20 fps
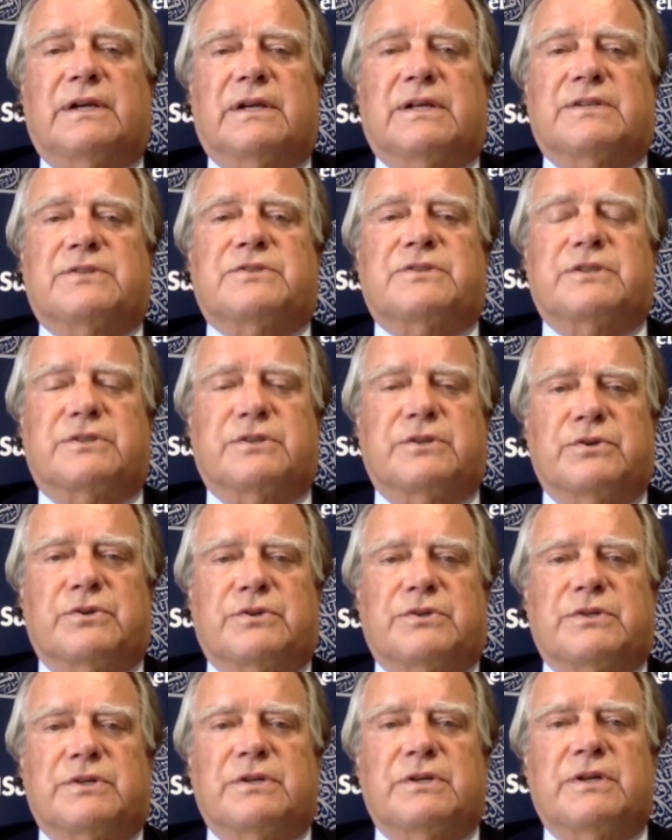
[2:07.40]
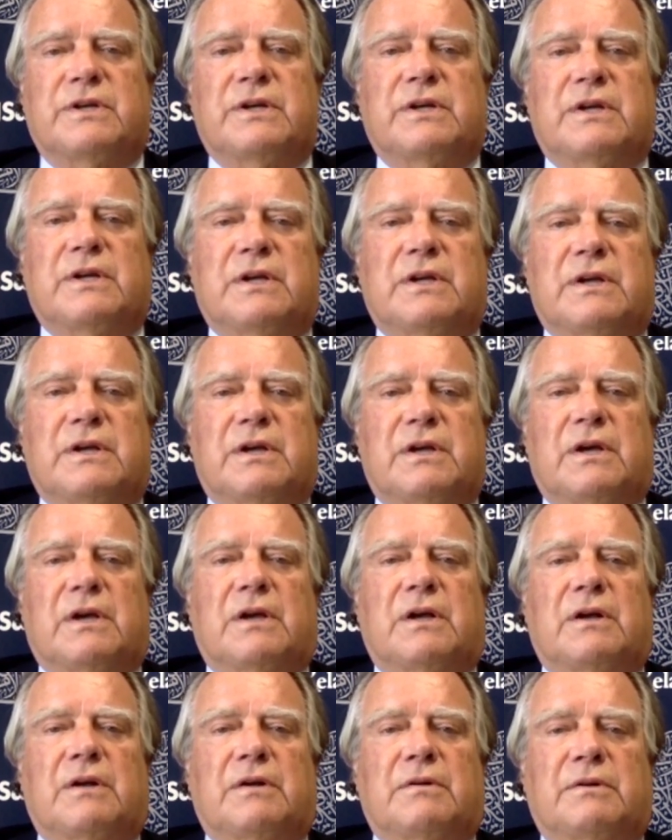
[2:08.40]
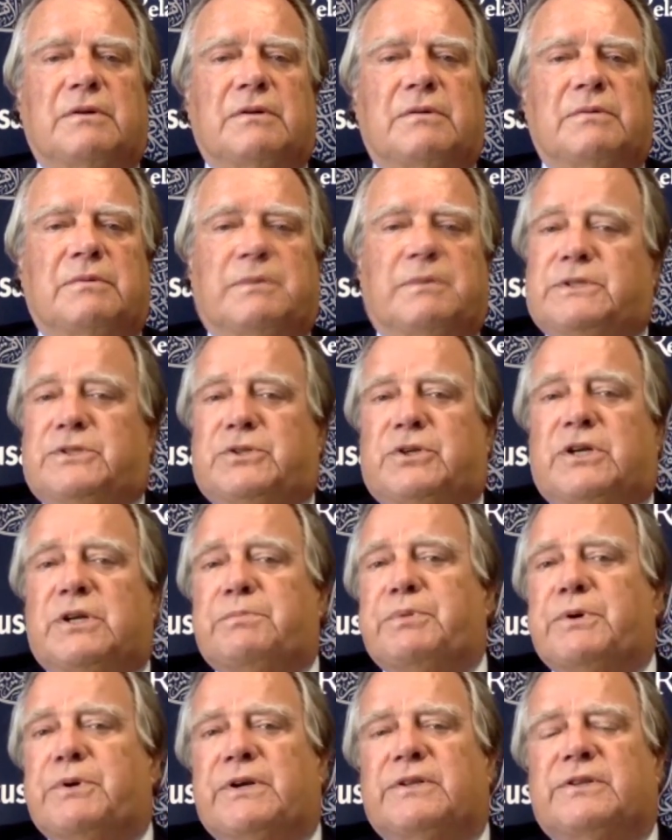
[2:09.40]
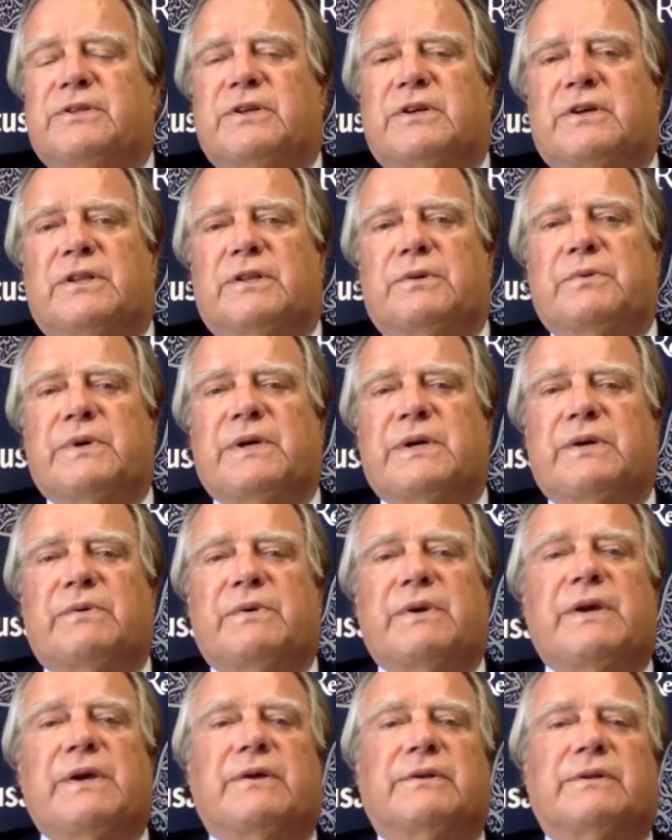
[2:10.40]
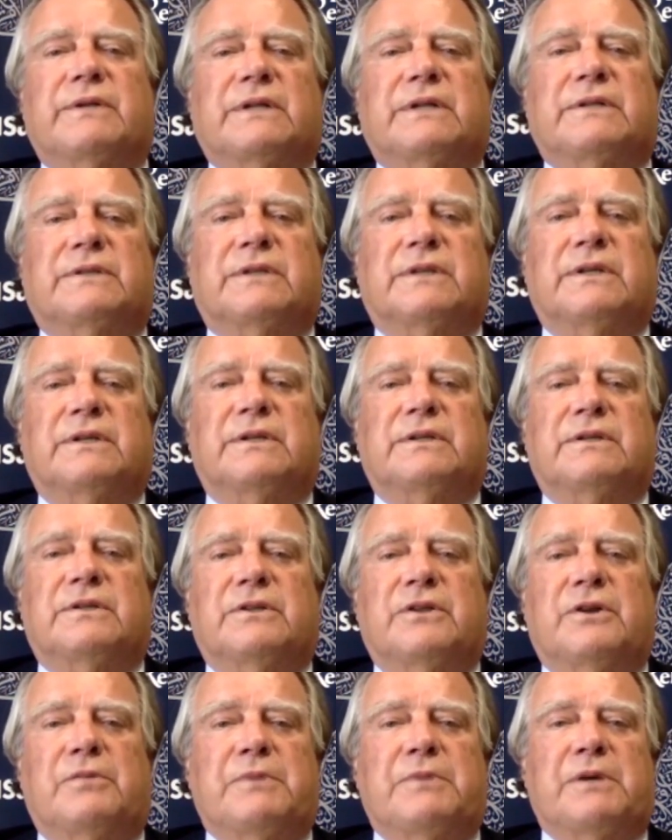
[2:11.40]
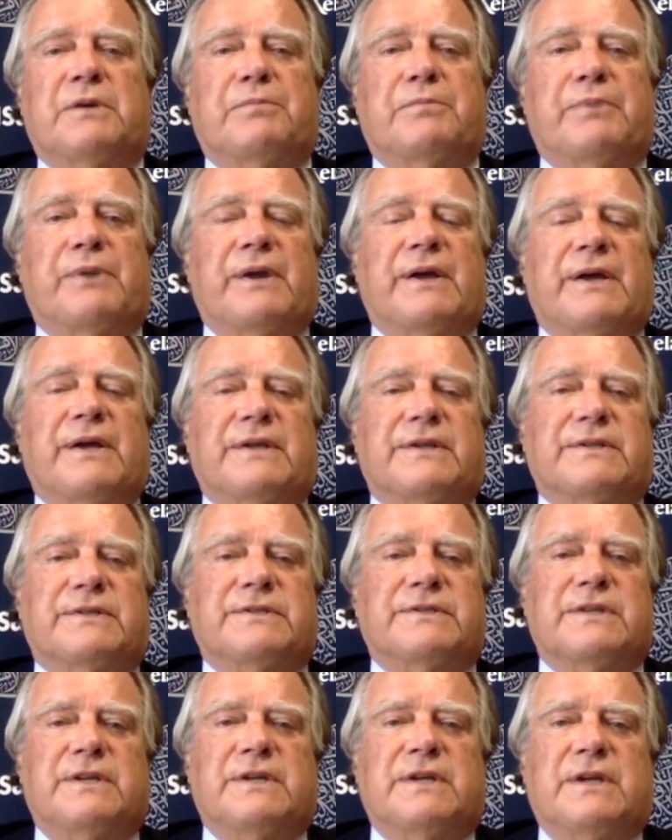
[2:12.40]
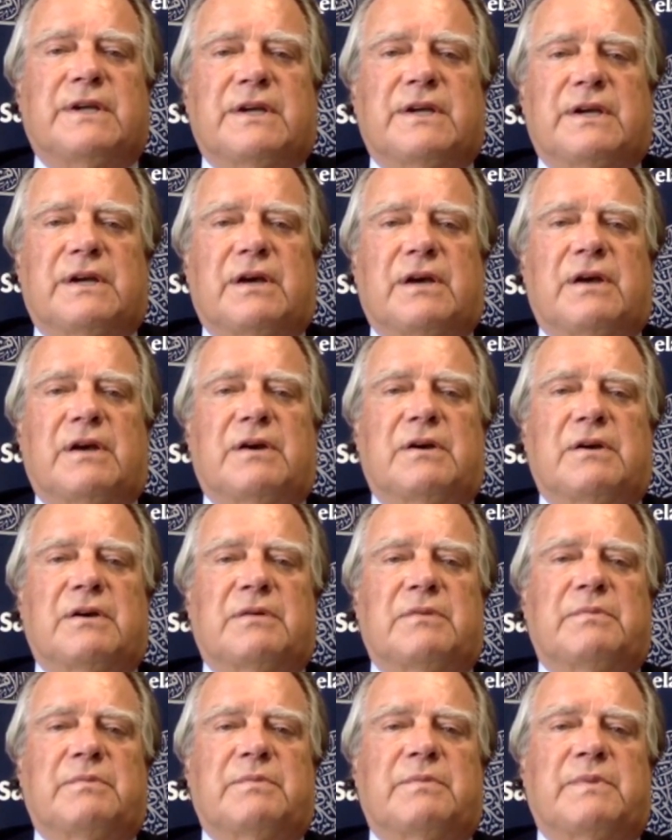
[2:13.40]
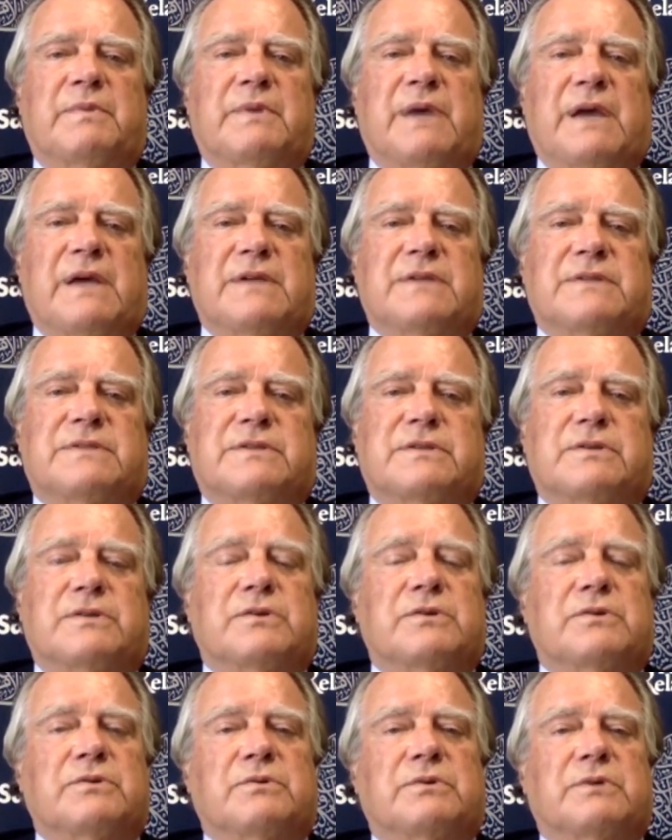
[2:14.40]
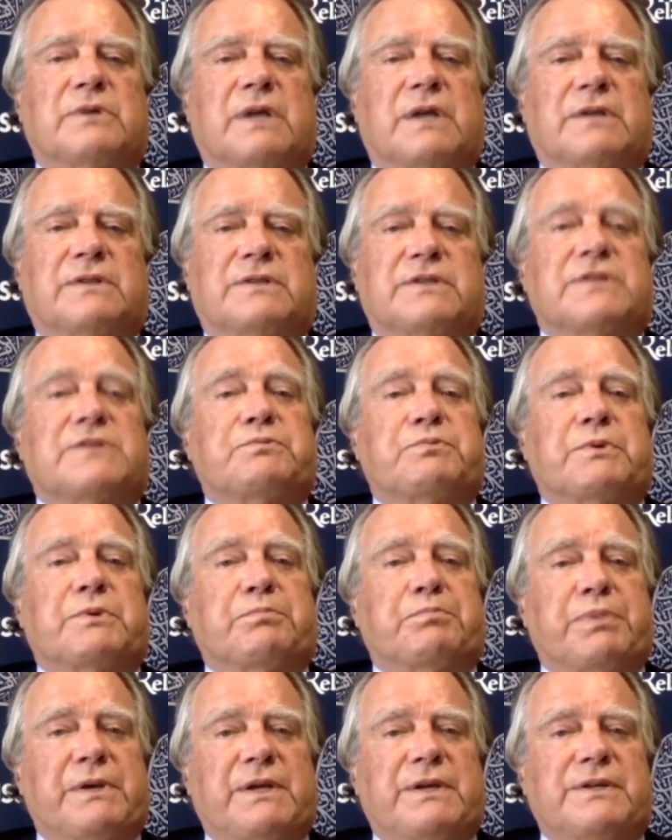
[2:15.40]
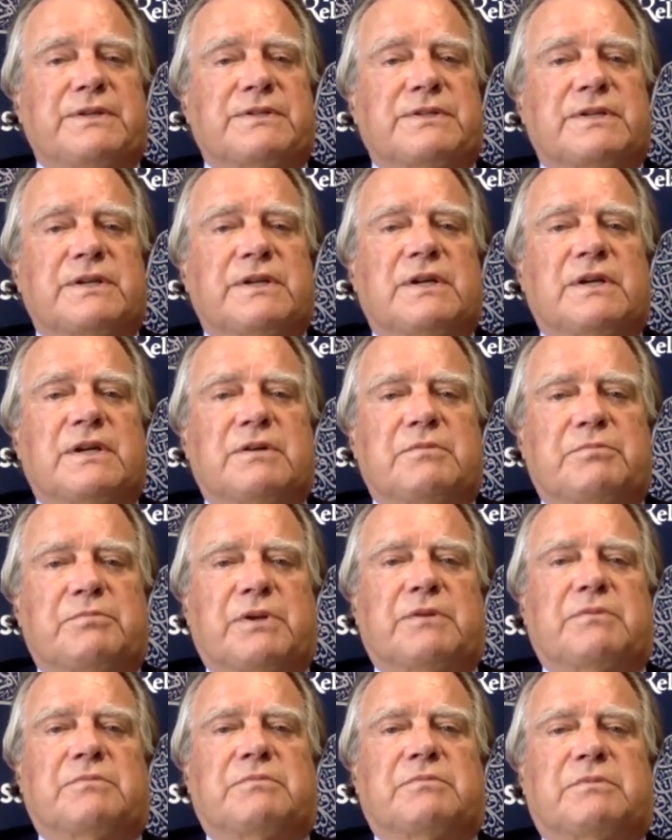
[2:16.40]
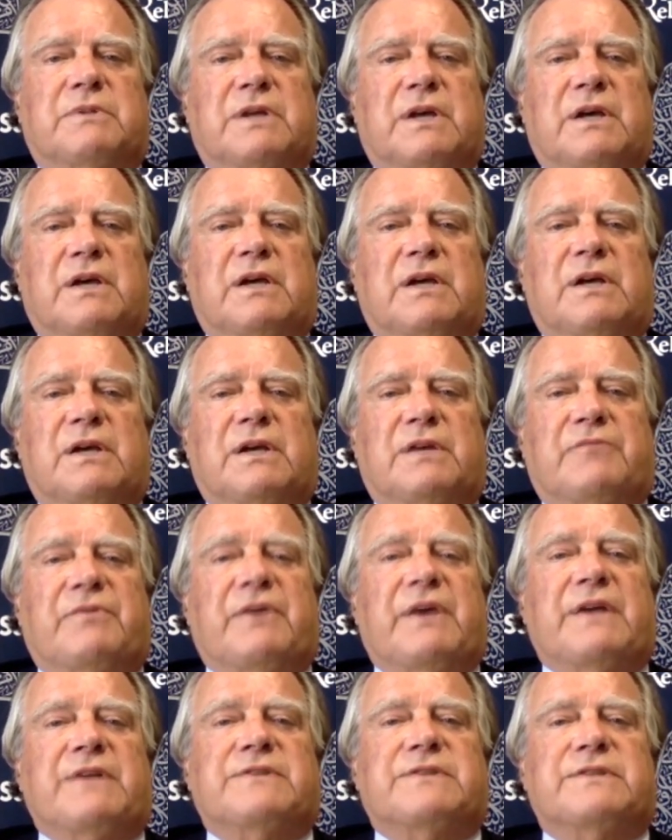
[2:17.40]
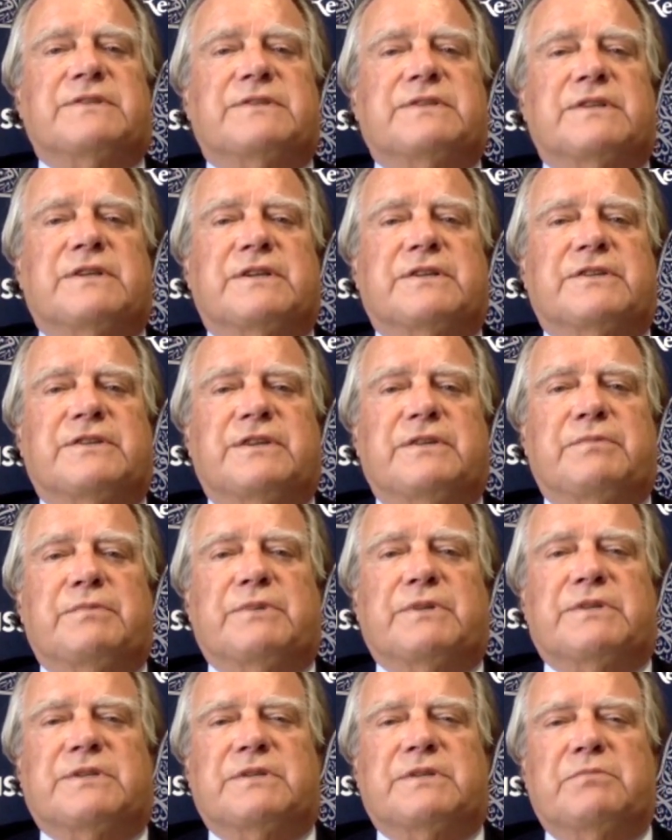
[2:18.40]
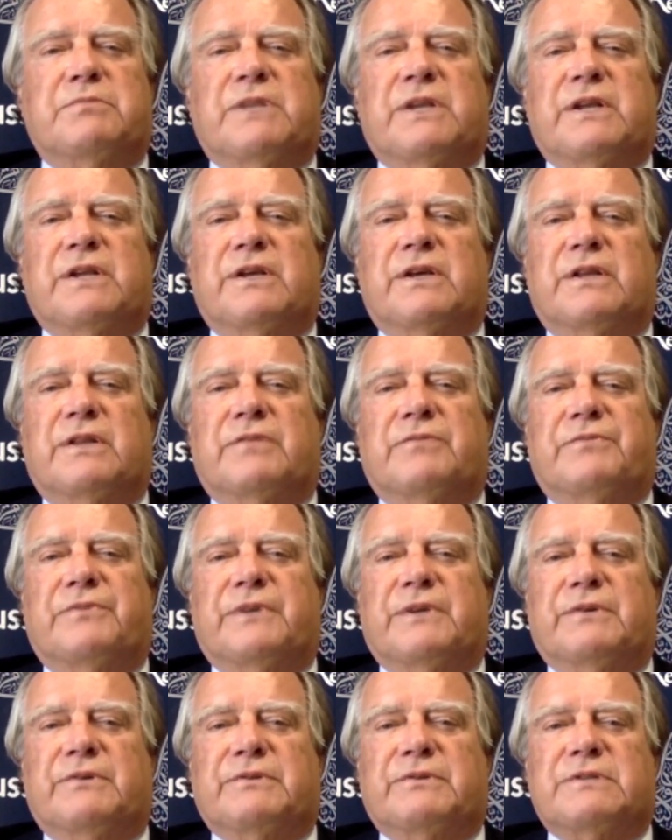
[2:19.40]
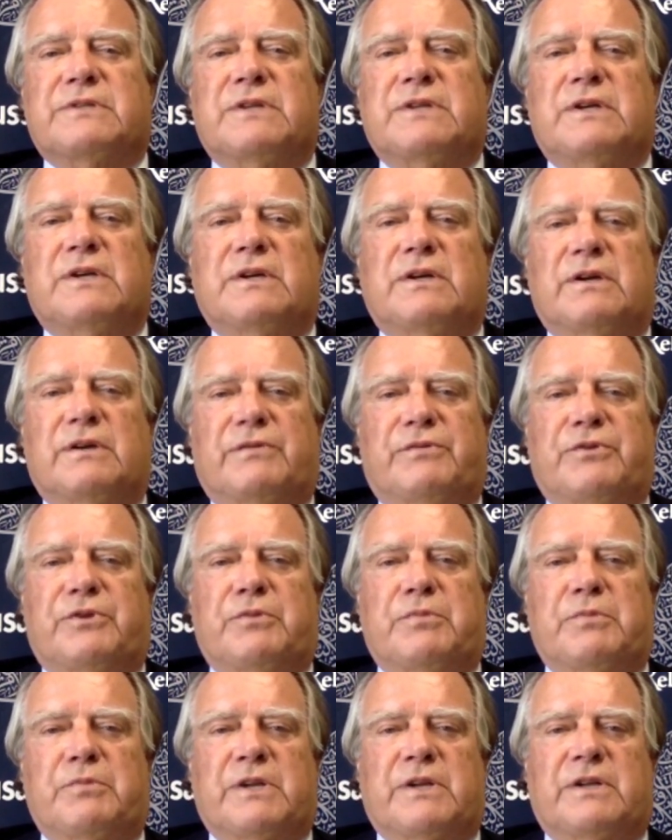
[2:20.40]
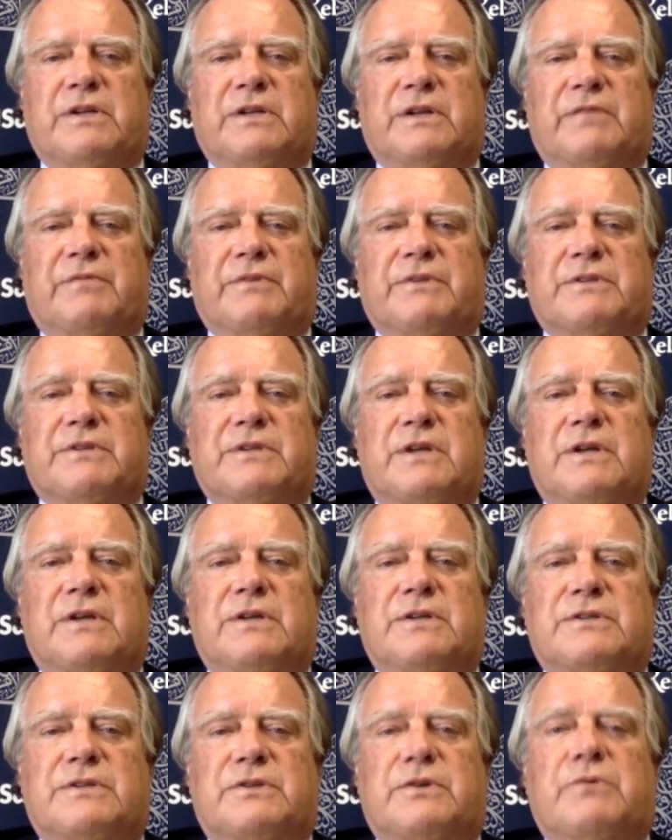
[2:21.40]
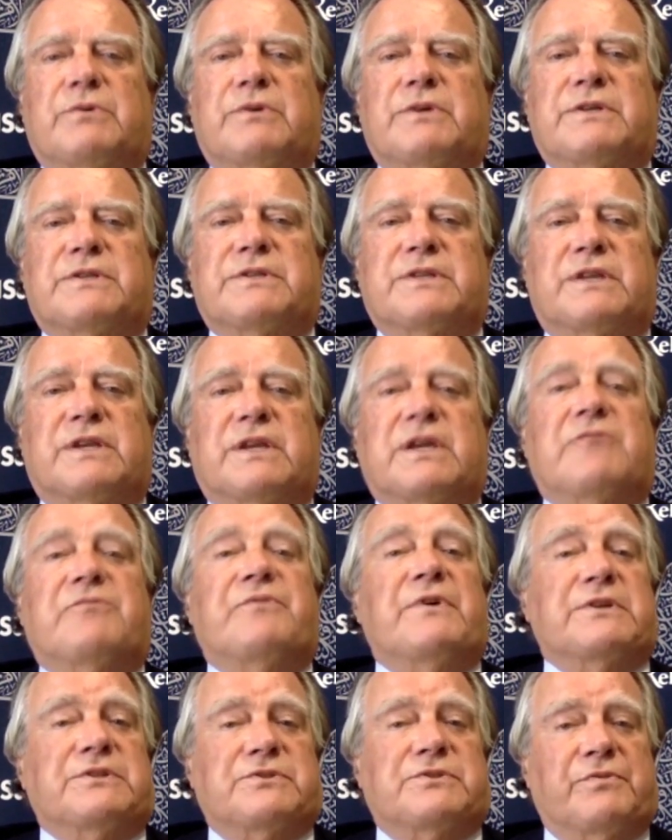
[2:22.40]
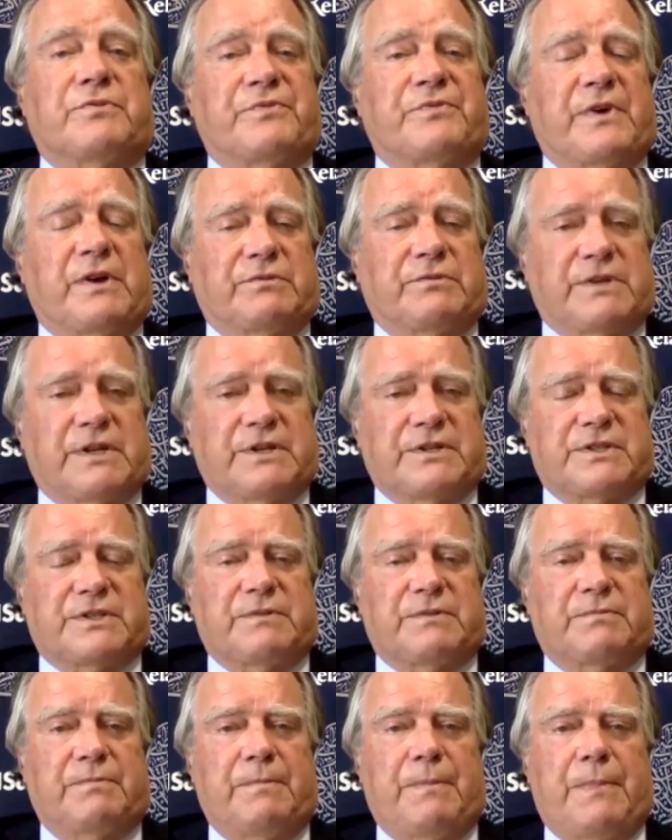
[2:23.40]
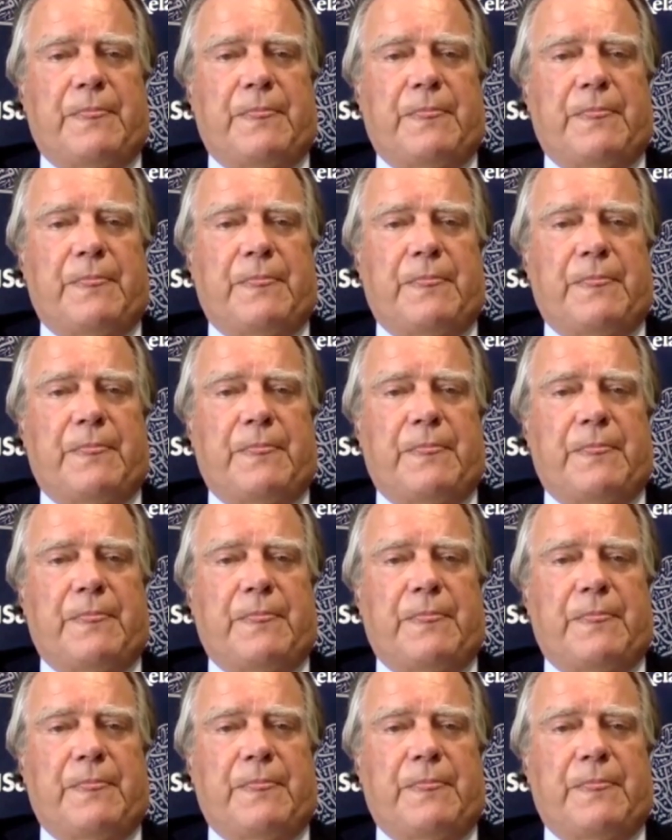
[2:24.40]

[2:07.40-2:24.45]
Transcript: institution. What you could put it the other way around, that the Nobel Prize has to do not just with peace, but advances and achievements in many other fields of human endeavors. So does the King Faisal Foundation,